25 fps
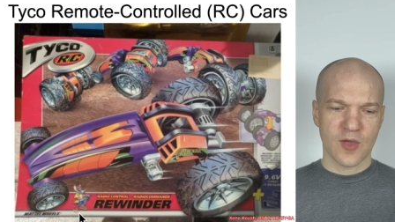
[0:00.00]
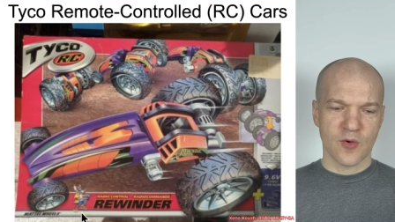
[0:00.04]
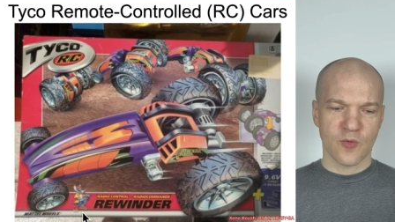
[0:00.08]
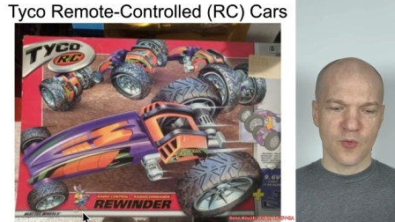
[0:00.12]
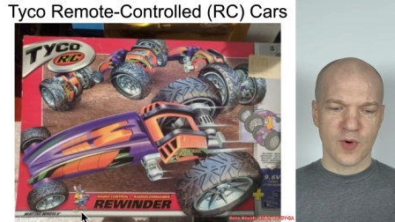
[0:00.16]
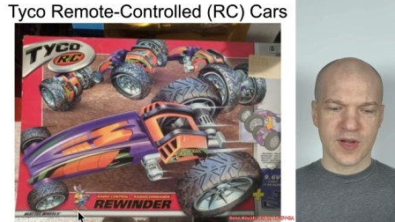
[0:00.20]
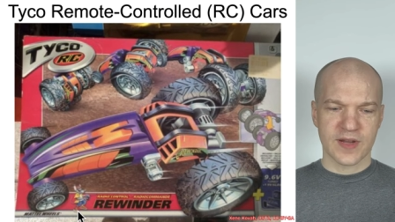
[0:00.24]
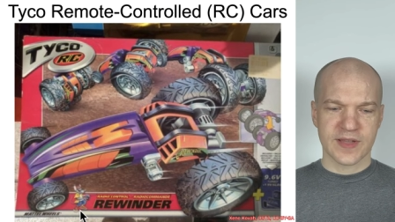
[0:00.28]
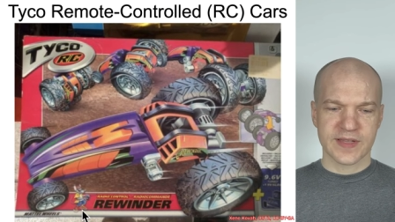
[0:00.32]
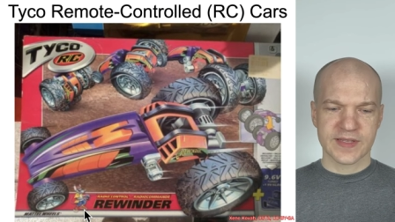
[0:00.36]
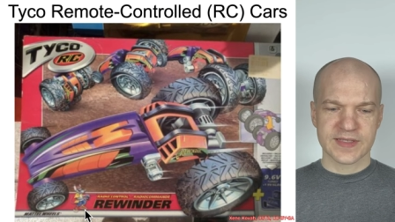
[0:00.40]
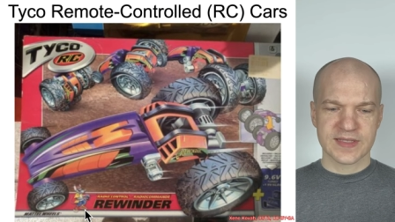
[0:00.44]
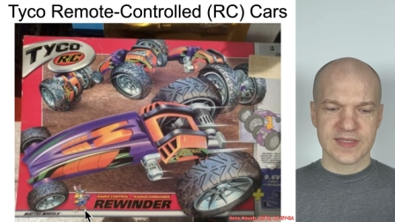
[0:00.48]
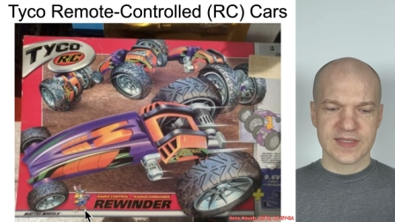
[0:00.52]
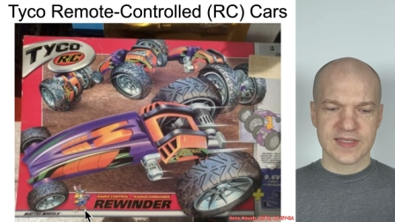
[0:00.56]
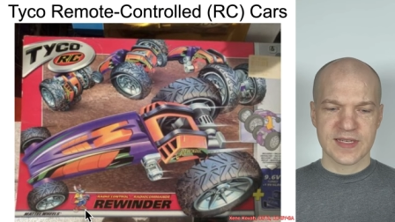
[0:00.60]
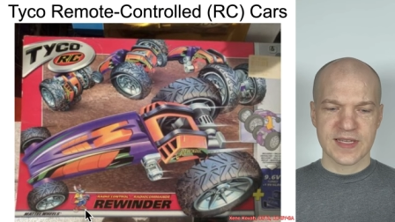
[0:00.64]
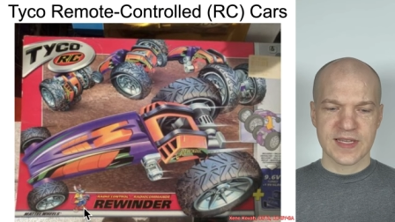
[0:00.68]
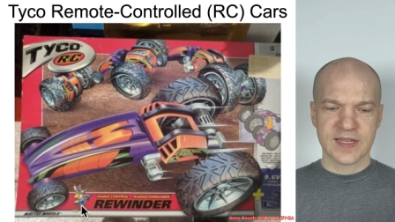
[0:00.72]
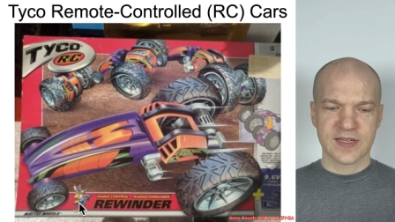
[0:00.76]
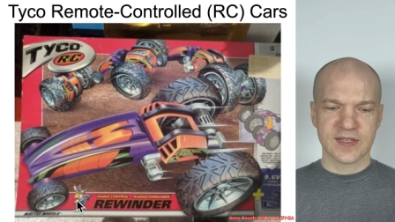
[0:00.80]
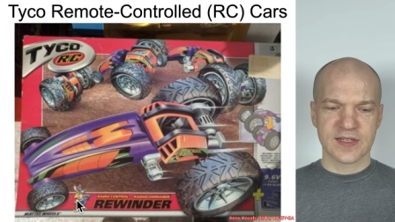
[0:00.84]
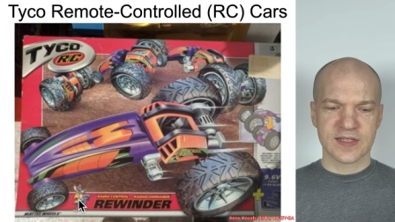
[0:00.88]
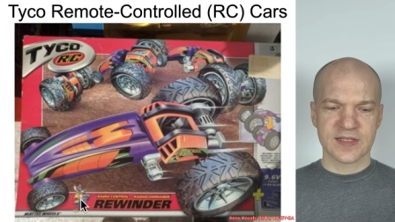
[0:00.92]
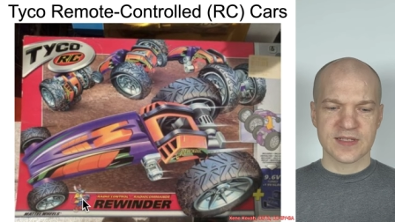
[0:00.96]
wearing
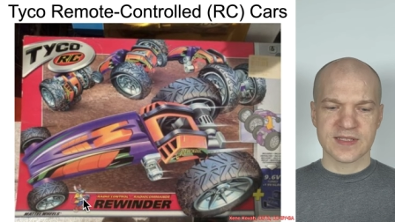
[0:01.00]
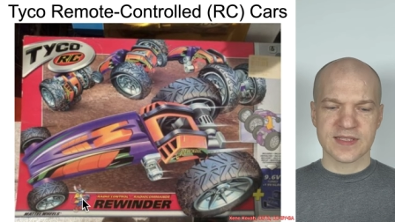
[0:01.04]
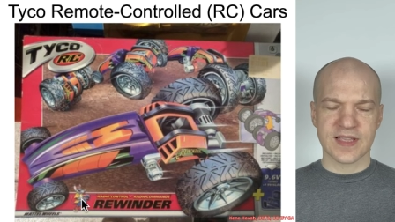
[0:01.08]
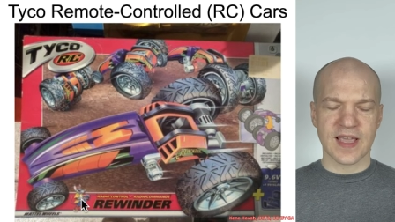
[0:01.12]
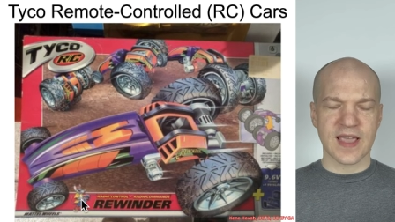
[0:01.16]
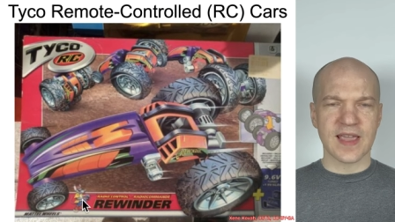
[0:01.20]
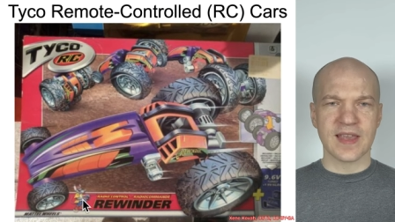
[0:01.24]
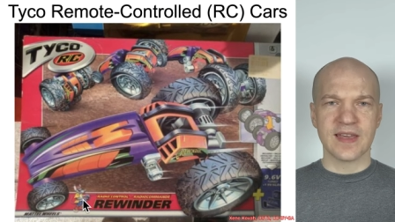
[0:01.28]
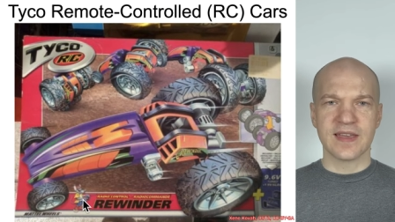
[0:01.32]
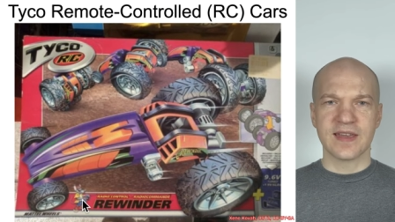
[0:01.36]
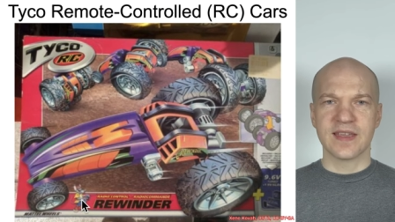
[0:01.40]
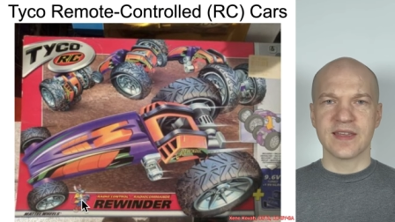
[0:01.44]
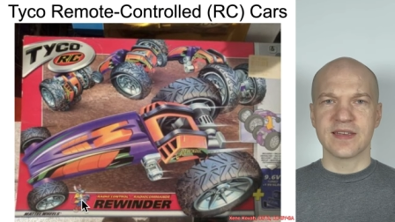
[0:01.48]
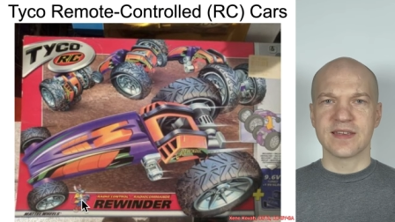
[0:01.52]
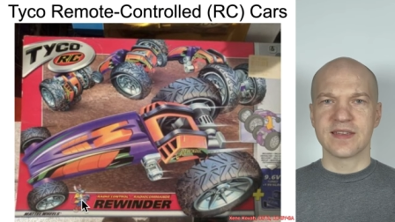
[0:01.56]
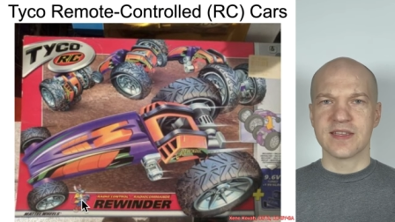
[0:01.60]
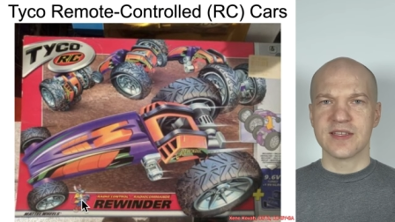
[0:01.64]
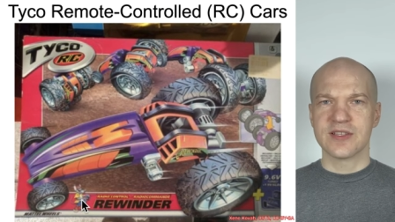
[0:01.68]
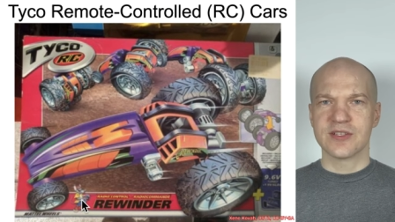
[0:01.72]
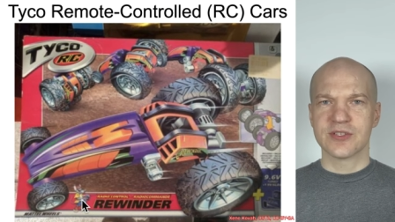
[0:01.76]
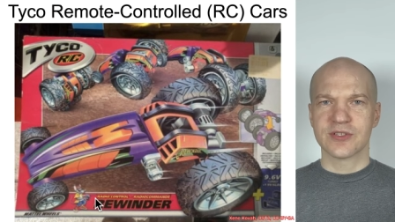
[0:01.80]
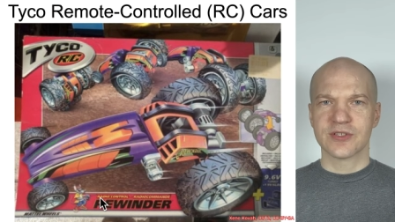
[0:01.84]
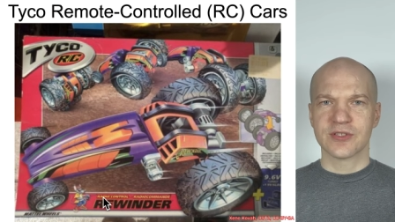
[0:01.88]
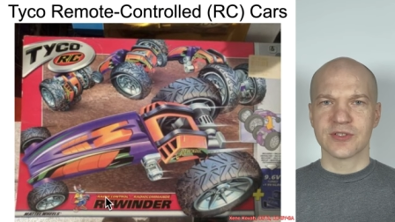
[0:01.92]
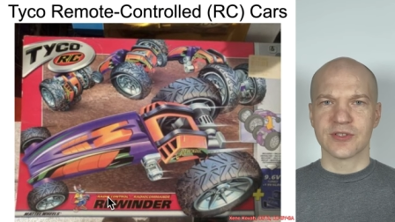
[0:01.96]
sneakers and a
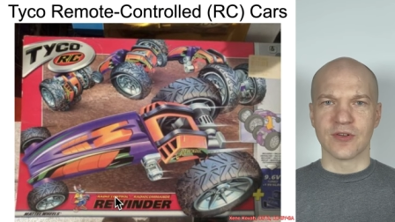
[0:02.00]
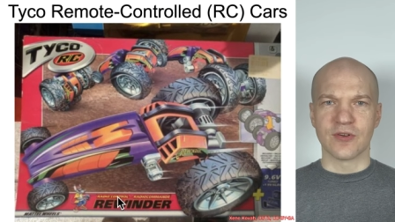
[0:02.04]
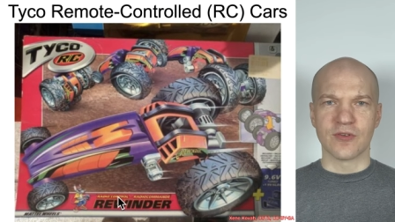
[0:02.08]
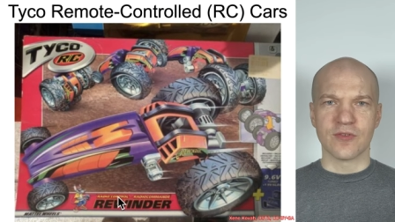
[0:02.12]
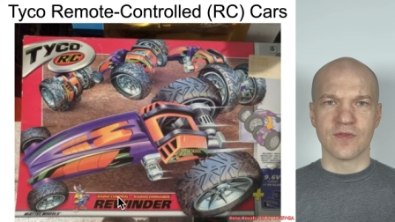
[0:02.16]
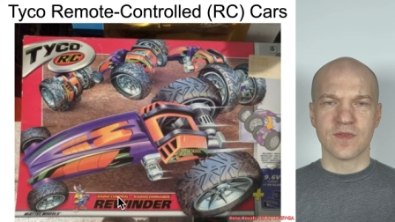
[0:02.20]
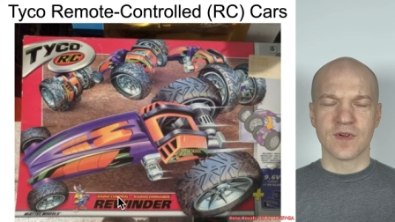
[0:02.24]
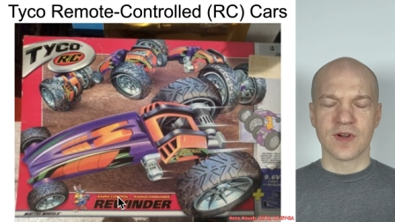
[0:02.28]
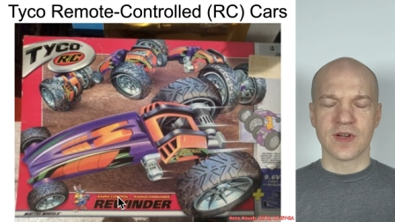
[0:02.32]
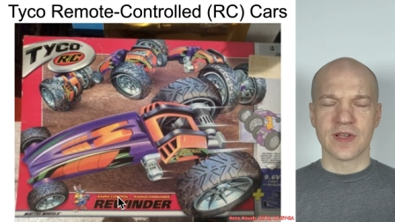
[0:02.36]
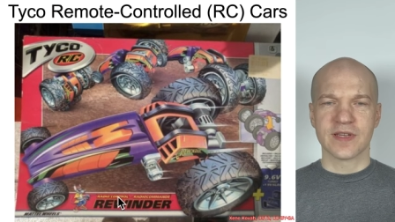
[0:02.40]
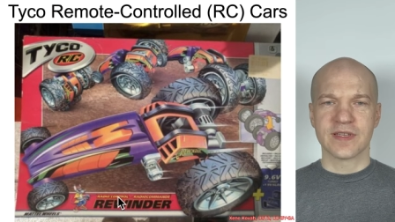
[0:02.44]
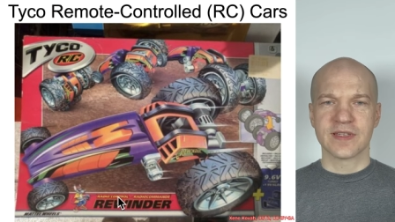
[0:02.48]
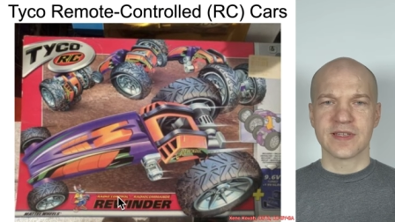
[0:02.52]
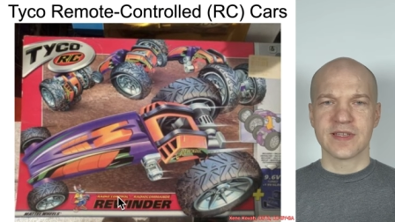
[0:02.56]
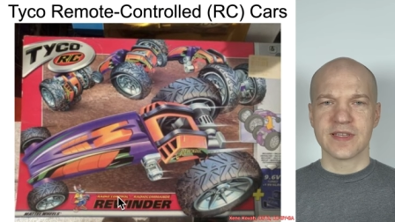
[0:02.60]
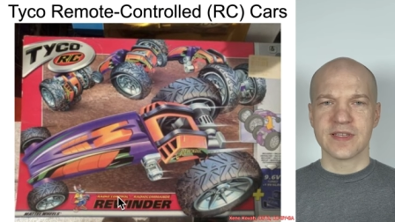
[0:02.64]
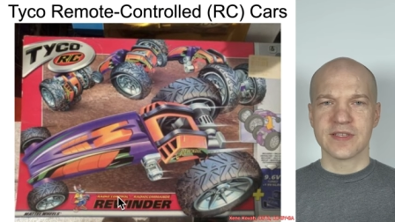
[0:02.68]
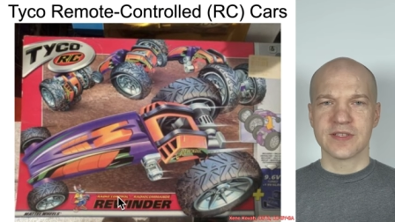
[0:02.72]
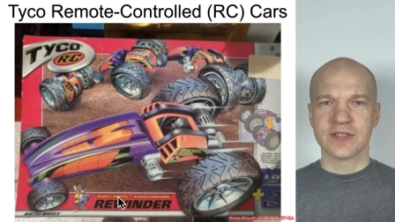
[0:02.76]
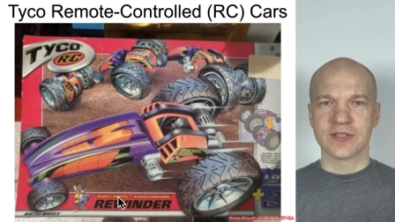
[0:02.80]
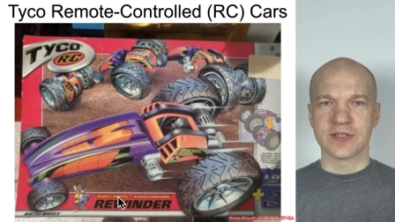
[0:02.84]
t shirt over a t